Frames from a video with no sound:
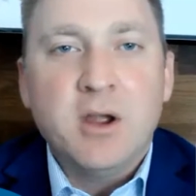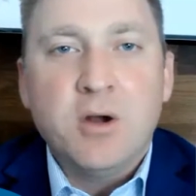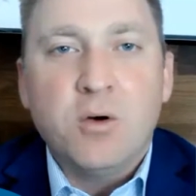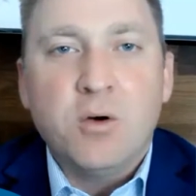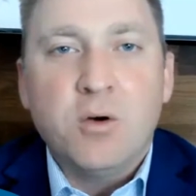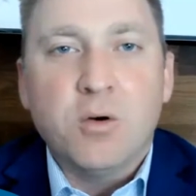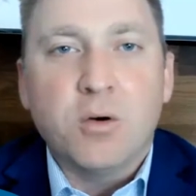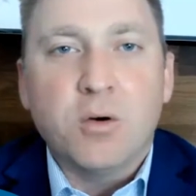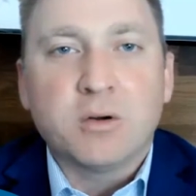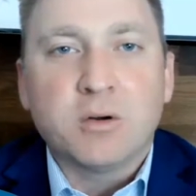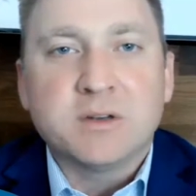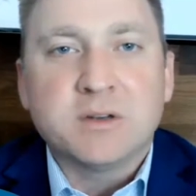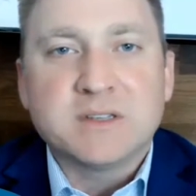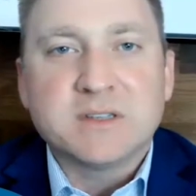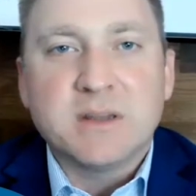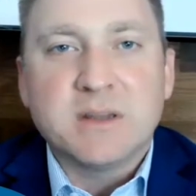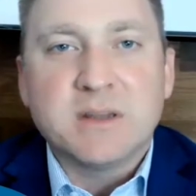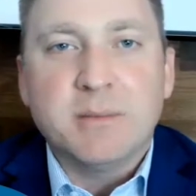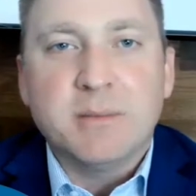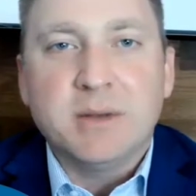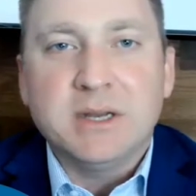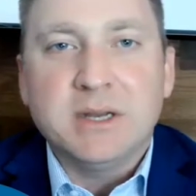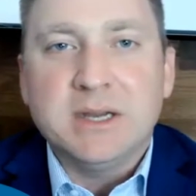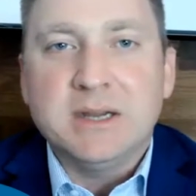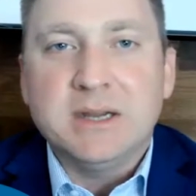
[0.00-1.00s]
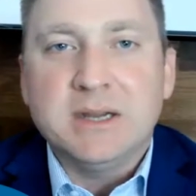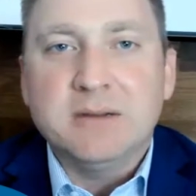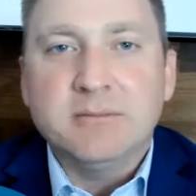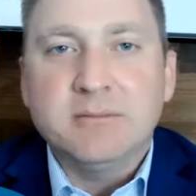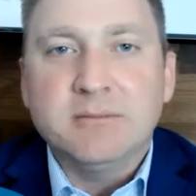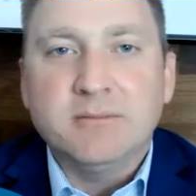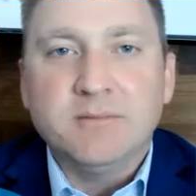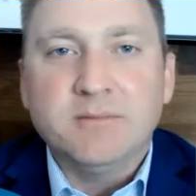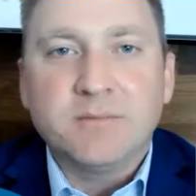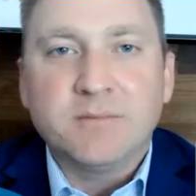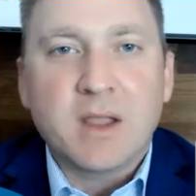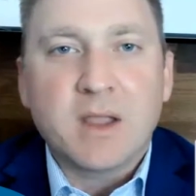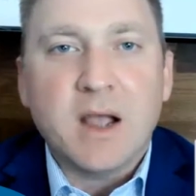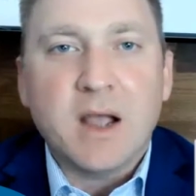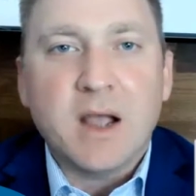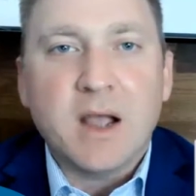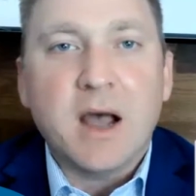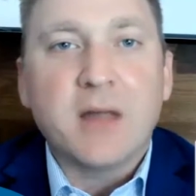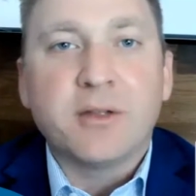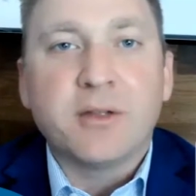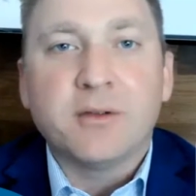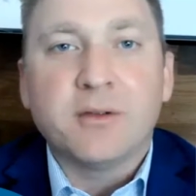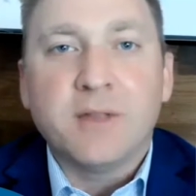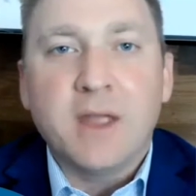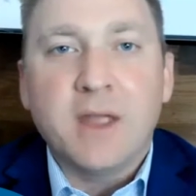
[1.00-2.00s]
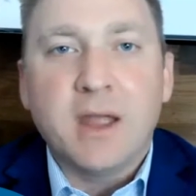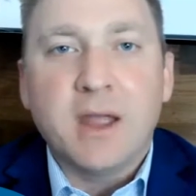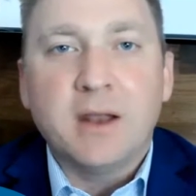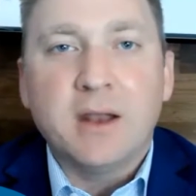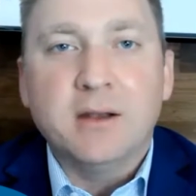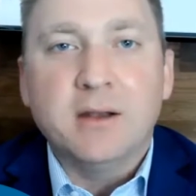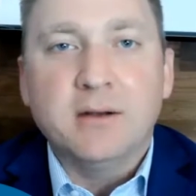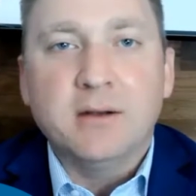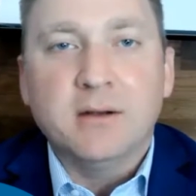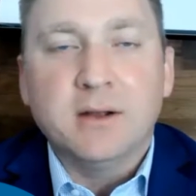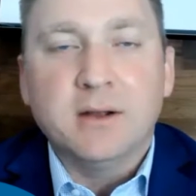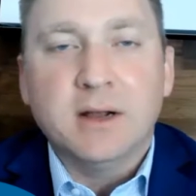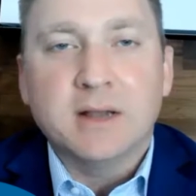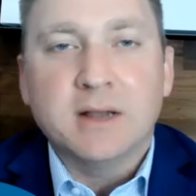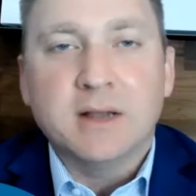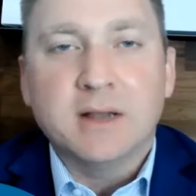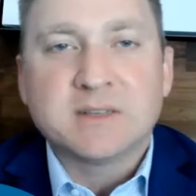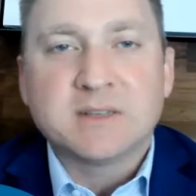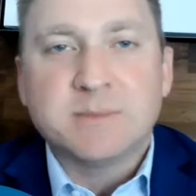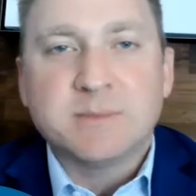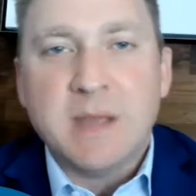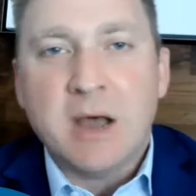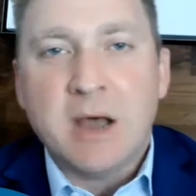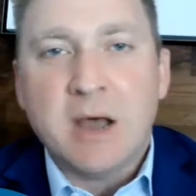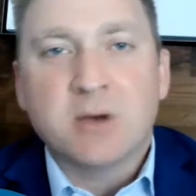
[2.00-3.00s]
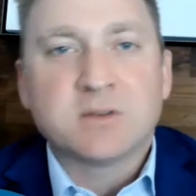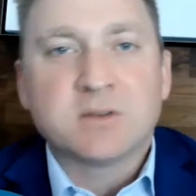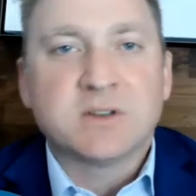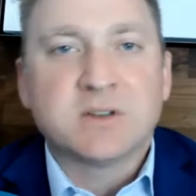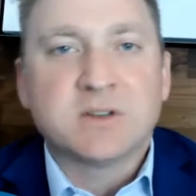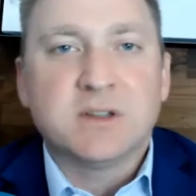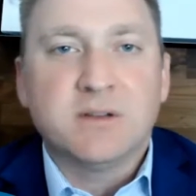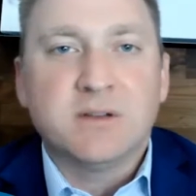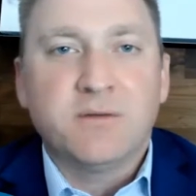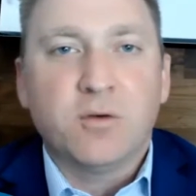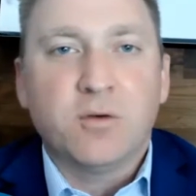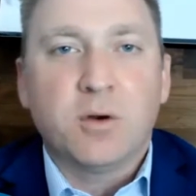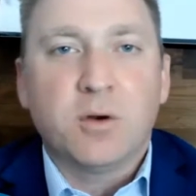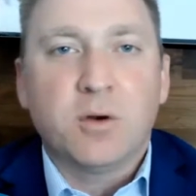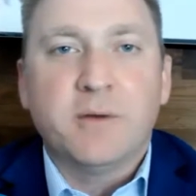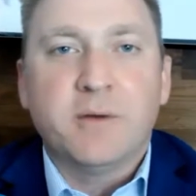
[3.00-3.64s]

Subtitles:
or to somebody other than a spouse in the form